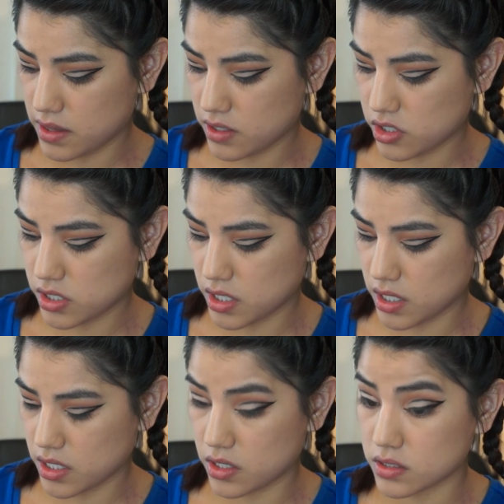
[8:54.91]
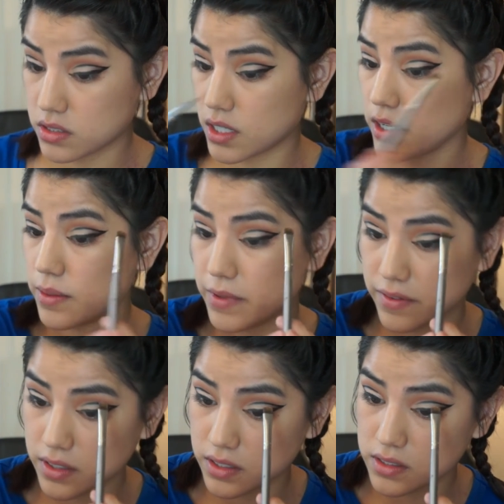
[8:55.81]
the shade on top of
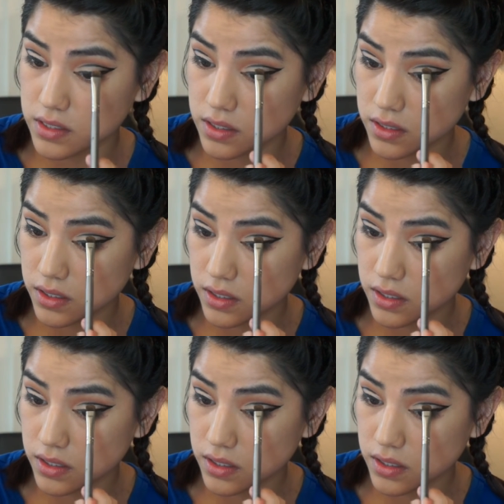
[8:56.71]
the concealer.